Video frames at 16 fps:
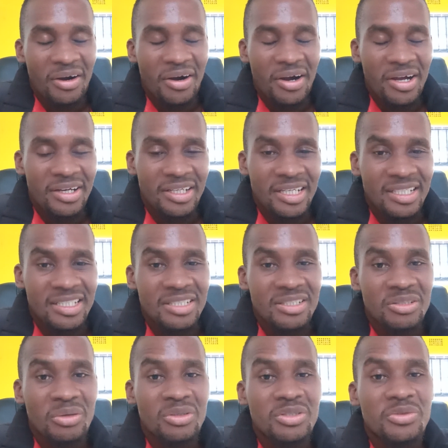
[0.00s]
and it's
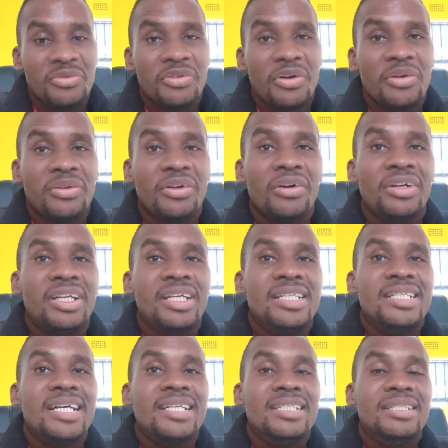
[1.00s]
also found on a
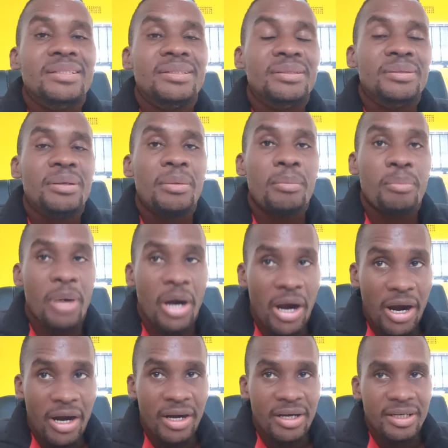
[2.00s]
title bar.
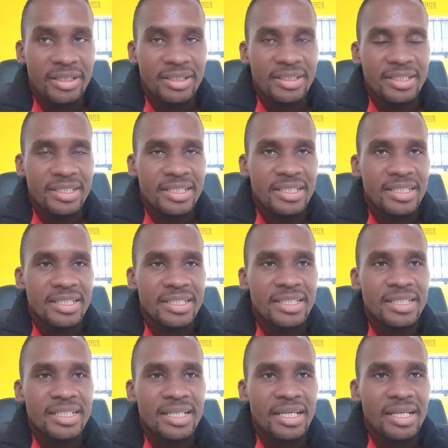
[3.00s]

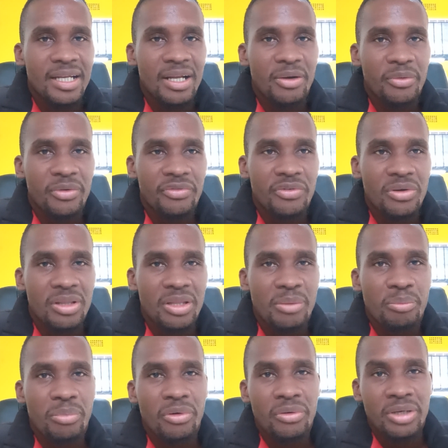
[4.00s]
Now we've got the
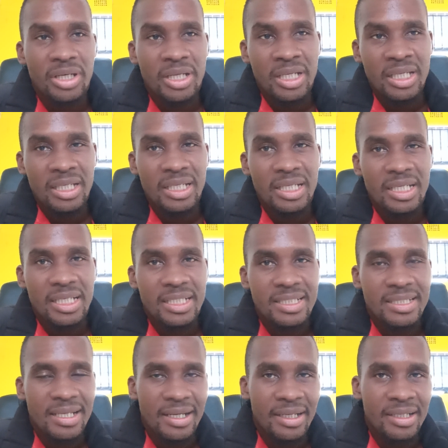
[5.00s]
body
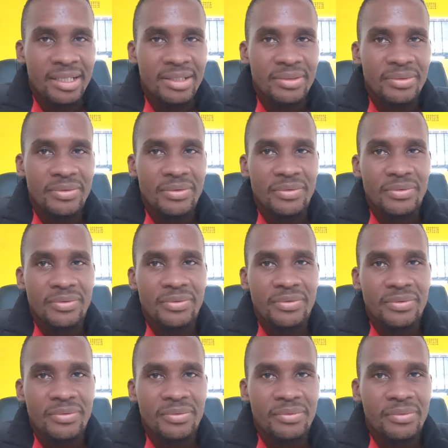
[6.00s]
tag,
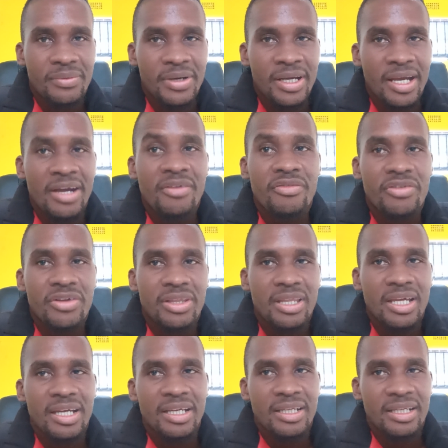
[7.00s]
where
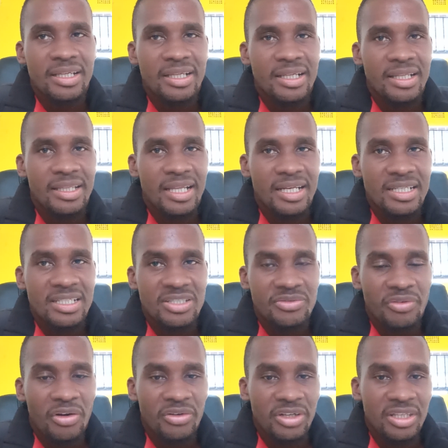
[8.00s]
everything that is
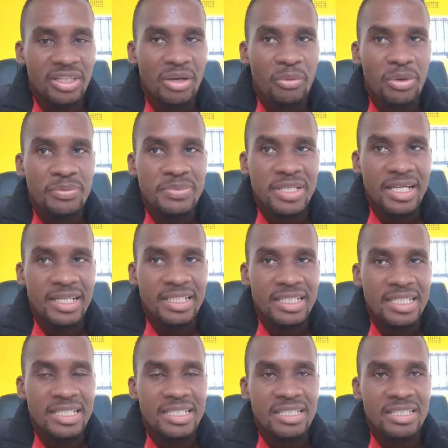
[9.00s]
found in the website,
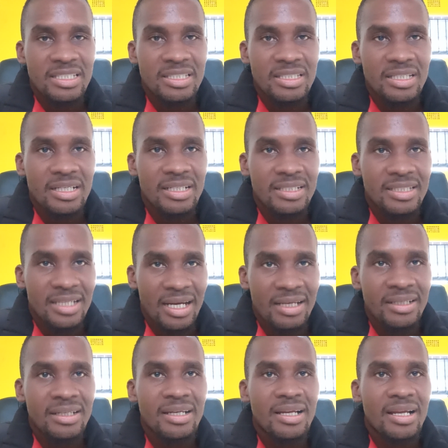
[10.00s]
it is done
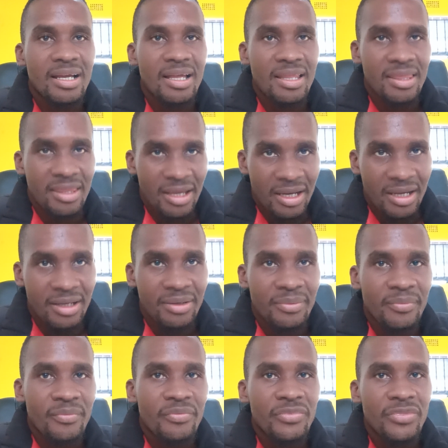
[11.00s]
there.
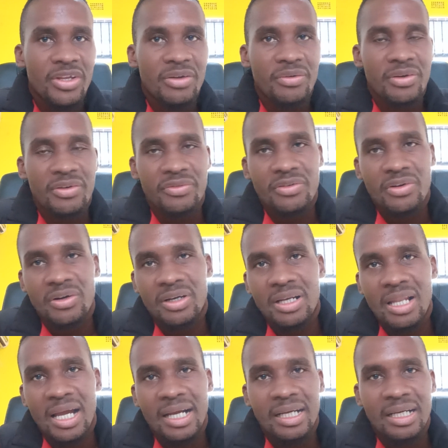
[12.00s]
We have got
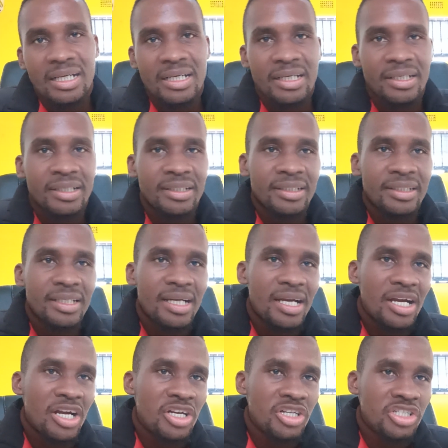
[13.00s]
like a
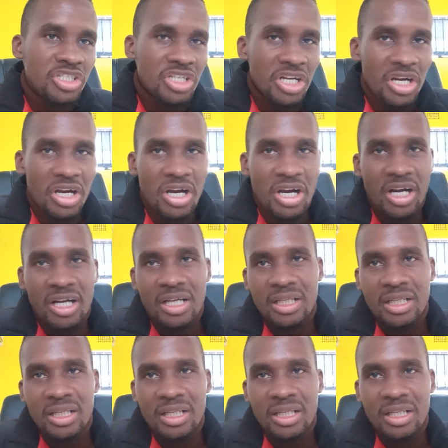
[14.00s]
hashtag,